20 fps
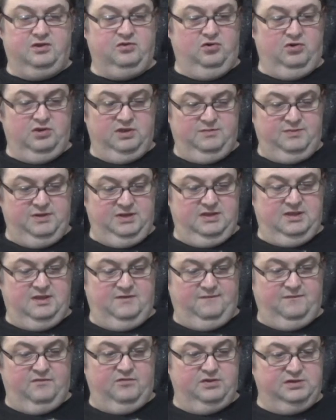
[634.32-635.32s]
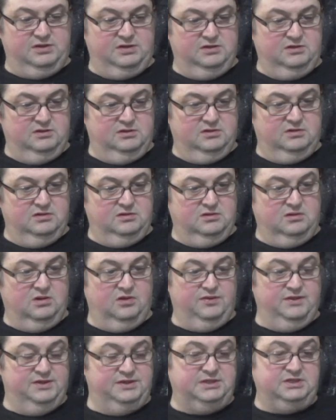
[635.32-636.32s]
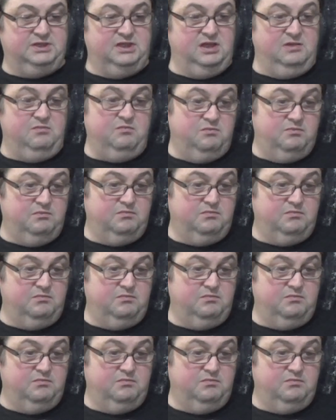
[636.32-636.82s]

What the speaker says: car to pay that for it on this scheme.